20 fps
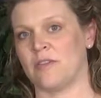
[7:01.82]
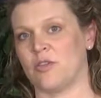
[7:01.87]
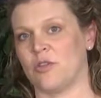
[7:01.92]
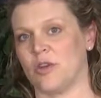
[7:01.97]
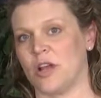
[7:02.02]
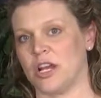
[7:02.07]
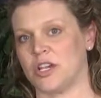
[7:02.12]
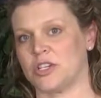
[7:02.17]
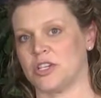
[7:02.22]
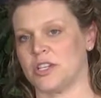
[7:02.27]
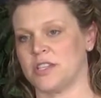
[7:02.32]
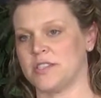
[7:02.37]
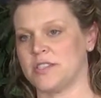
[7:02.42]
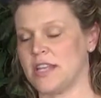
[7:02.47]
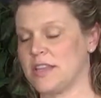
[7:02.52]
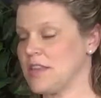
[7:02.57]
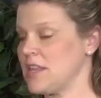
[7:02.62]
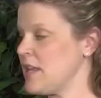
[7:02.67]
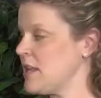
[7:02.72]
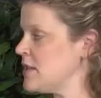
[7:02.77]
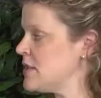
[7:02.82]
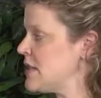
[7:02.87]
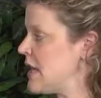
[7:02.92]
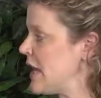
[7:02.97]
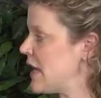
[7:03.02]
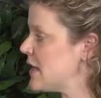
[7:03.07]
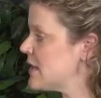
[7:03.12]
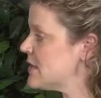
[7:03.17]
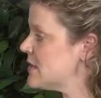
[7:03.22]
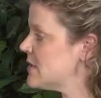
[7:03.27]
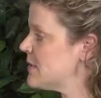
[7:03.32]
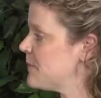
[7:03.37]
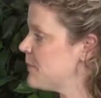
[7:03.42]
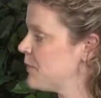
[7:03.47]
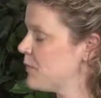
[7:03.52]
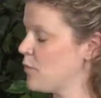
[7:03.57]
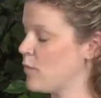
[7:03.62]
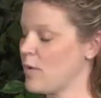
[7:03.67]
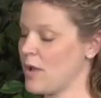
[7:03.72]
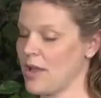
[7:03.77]
of Corrections at the intakes?
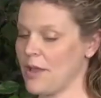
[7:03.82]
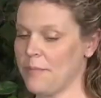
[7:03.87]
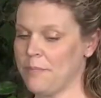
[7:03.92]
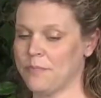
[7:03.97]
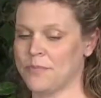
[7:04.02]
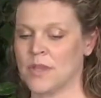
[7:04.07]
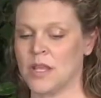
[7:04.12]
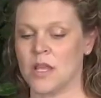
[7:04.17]
Well,